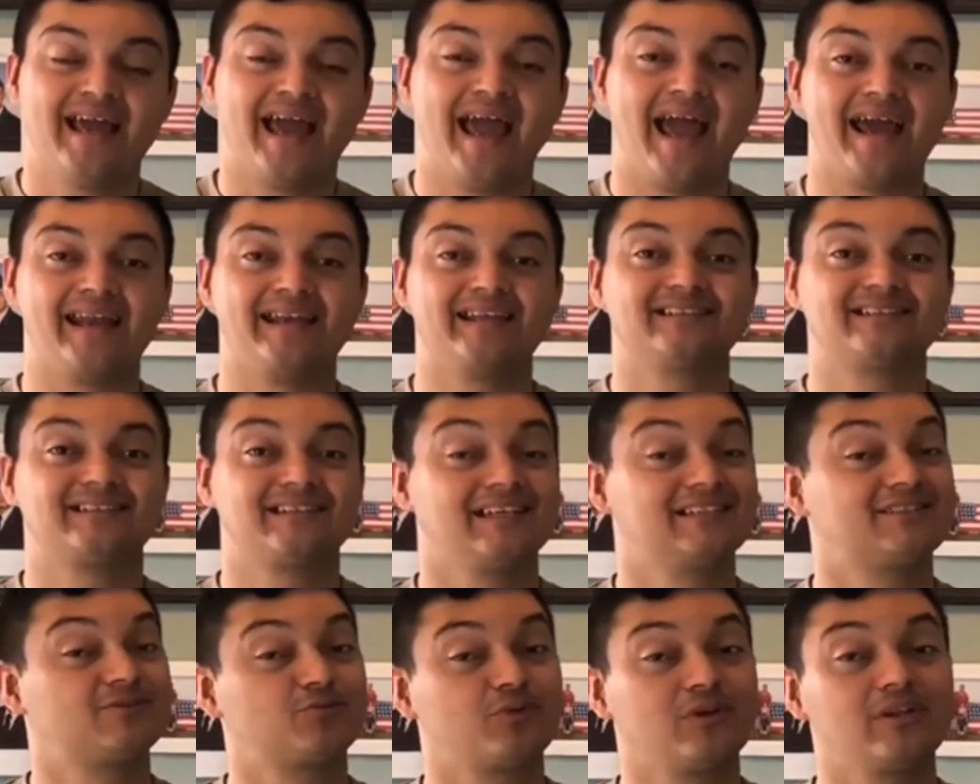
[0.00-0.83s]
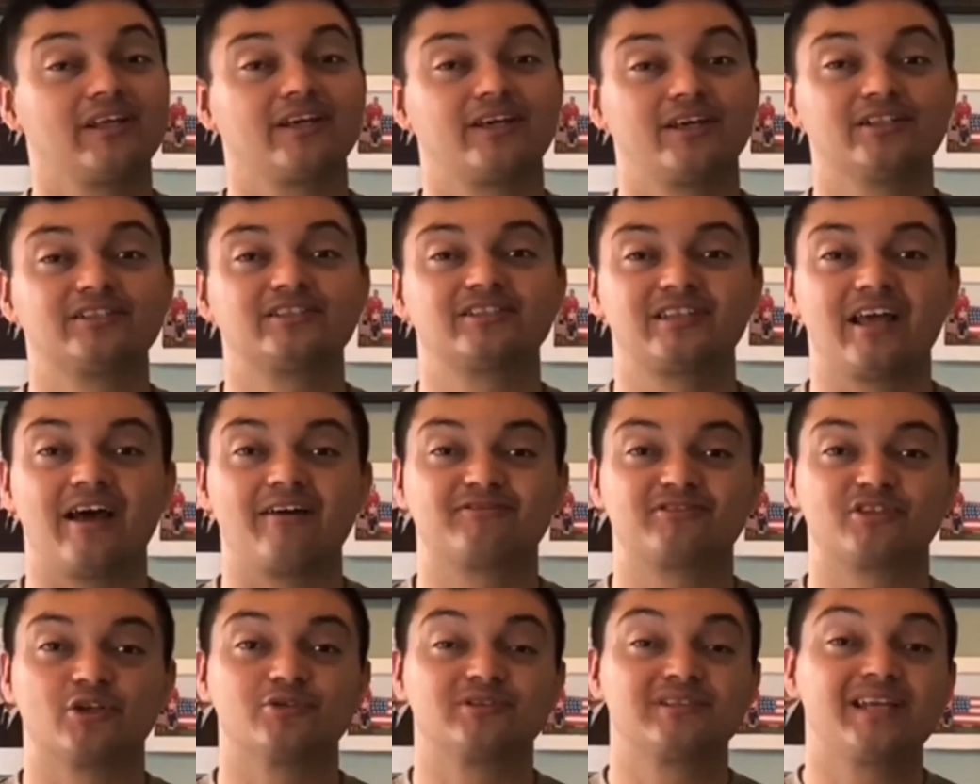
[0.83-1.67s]
And it's really good
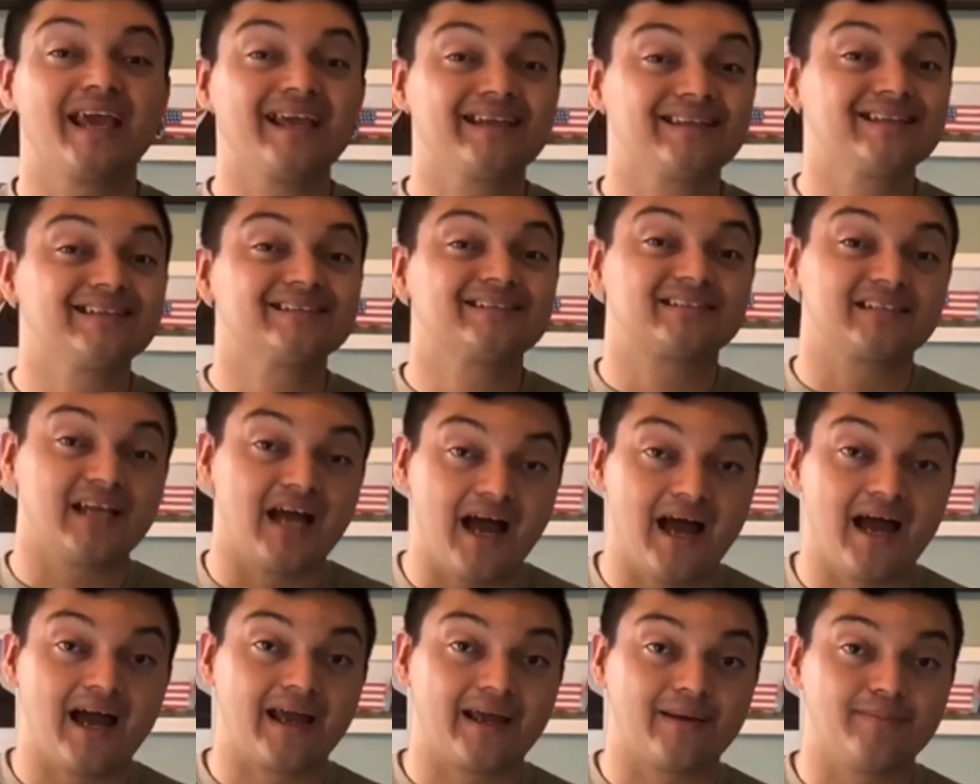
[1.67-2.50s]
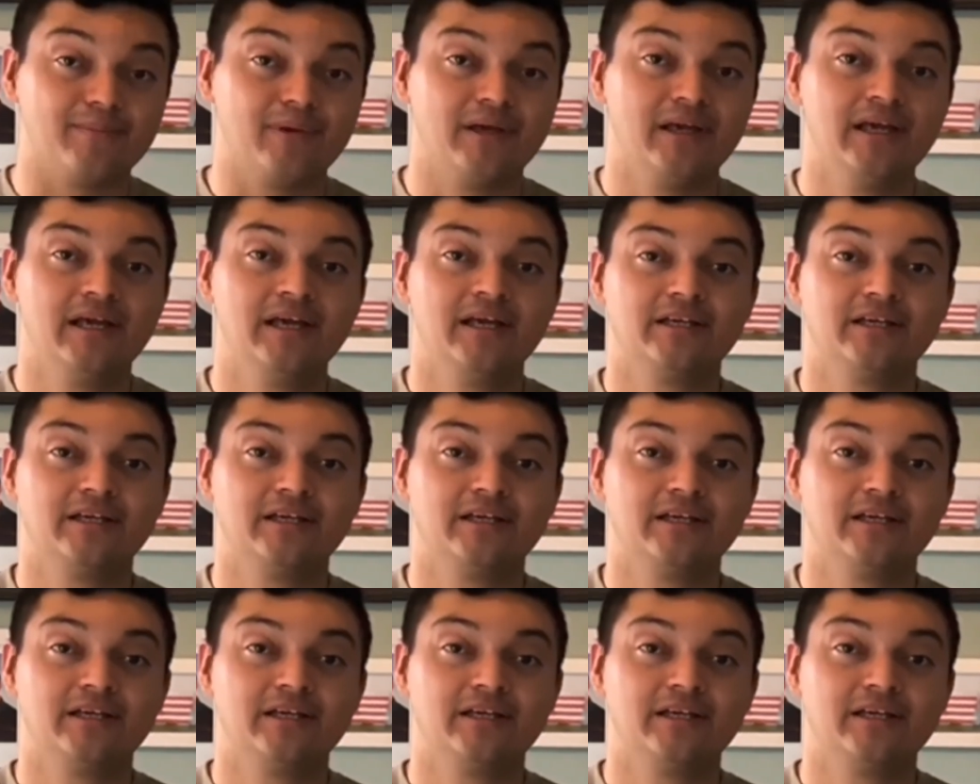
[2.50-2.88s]
stuff. So take this time